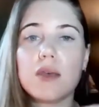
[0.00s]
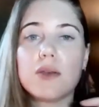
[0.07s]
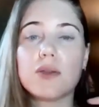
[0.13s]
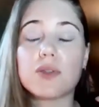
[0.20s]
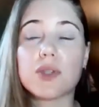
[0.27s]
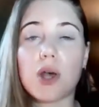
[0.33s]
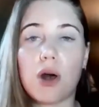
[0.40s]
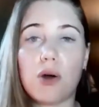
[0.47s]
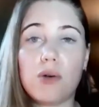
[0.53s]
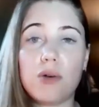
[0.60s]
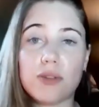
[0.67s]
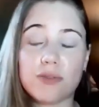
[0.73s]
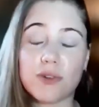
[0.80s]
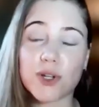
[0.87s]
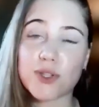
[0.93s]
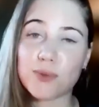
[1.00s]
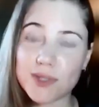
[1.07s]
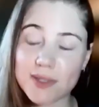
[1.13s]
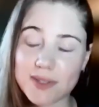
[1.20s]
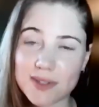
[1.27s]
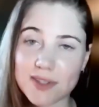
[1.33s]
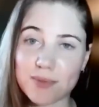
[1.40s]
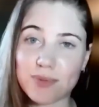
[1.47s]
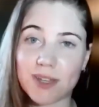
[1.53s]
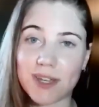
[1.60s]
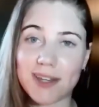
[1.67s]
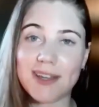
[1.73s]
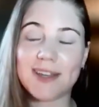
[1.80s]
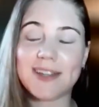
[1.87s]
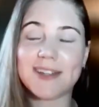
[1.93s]
So the first one is
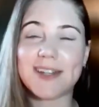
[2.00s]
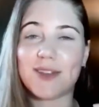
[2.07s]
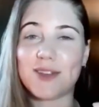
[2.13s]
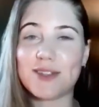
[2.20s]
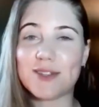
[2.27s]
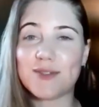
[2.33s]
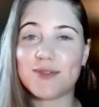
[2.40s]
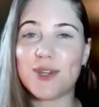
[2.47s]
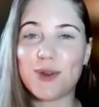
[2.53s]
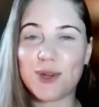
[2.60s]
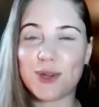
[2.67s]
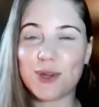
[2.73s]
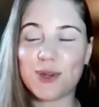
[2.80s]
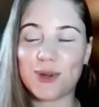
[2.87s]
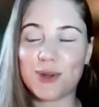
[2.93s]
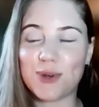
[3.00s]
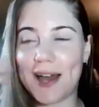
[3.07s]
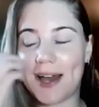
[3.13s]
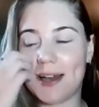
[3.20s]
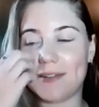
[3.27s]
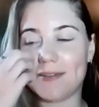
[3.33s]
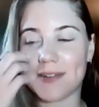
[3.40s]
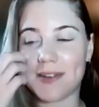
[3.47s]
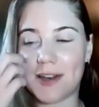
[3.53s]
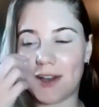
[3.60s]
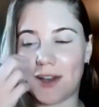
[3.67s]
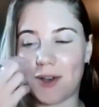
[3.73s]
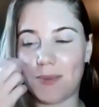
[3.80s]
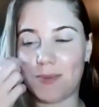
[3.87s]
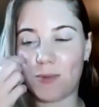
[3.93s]
discipline. Now, those of you who have
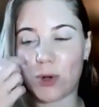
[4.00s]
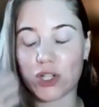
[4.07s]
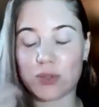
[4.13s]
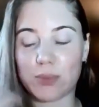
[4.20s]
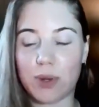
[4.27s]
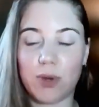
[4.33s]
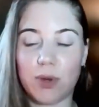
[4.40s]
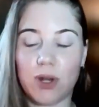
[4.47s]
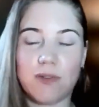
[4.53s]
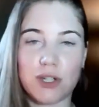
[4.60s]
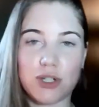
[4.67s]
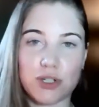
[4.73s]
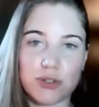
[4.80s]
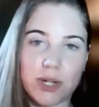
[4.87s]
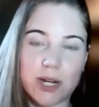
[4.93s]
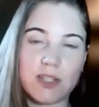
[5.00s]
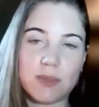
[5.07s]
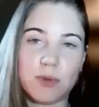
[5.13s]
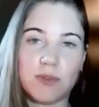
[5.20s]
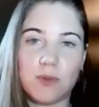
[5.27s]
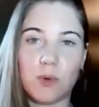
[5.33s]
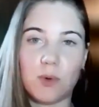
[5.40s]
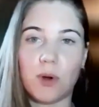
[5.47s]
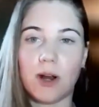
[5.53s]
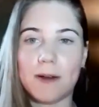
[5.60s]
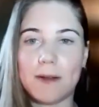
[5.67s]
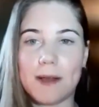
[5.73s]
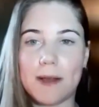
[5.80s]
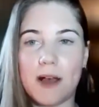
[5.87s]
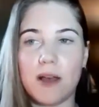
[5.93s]
watched my motivation trainings before,
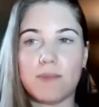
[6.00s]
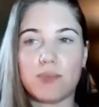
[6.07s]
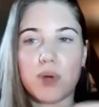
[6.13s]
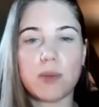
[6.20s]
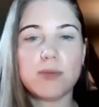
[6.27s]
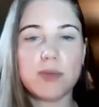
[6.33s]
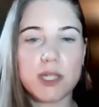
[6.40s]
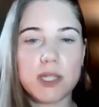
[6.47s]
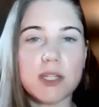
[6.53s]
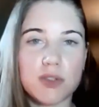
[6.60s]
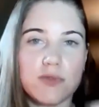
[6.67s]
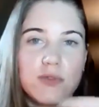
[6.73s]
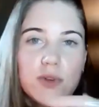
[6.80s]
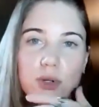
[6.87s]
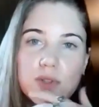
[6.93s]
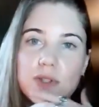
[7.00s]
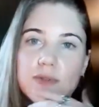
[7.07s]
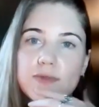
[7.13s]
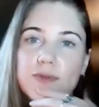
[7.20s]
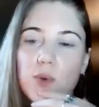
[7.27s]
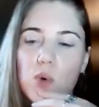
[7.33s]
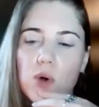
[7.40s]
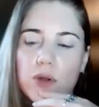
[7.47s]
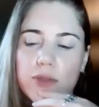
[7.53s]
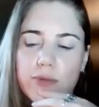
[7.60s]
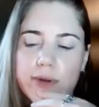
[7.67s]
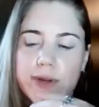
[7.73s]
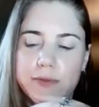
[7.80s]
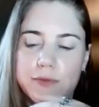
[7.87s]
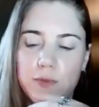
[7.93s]
probably these first
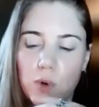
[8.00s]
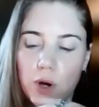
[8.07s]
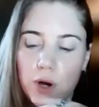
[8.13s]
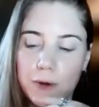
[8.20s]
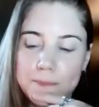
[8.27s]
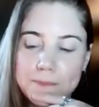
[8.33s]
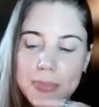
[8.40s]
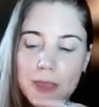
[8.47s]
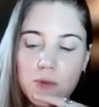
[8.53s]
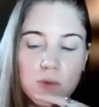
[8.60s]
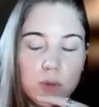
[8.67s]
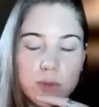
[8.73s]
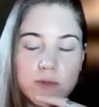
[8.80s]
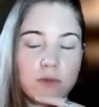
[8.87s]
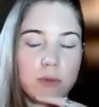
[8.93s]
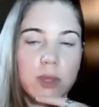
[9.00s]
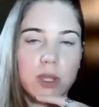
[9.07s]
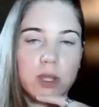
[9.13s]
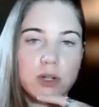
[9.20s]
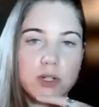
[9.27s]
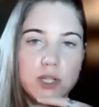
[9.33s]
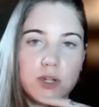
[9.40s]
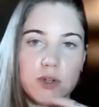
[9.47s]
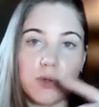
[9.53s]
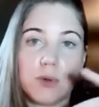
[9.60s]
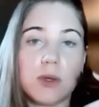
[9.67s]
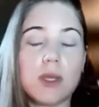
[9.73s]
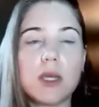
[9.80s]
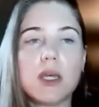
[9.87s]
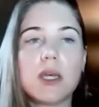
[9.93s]
three or four will be familiar to you.
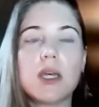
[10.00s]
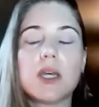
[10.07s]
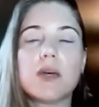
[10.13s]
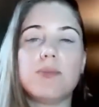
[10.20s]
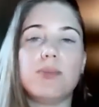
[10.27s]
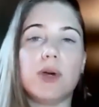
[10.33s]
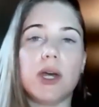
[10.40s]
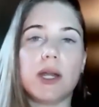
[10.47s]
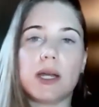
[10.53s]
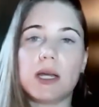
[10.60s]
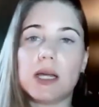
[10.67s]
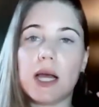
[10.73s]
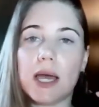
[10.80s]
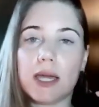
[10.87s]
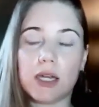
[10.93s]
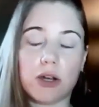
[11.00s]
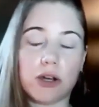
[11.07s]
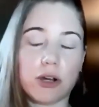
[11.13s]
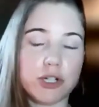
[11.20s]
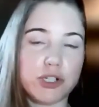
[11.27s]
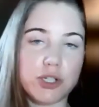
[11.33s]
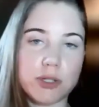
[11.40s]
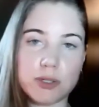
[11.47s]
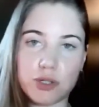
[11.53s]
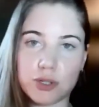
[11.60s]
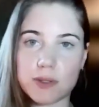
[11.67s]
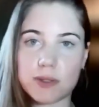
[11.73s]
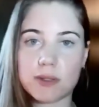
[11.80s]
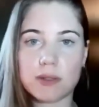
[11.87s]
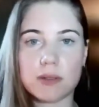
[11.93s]
but I encourage you to
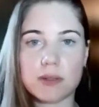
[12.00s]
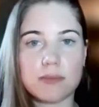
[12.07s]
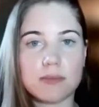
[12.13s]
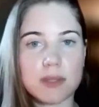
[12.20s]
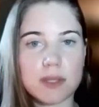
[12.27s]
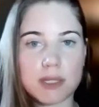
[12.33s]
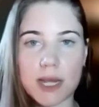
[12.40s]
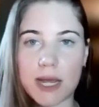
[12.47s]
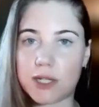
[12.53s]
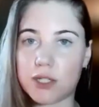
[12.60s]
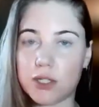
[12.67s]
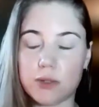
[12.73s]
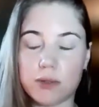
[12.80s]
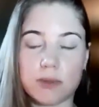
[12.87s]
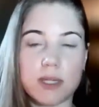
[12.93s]
just stay tuned,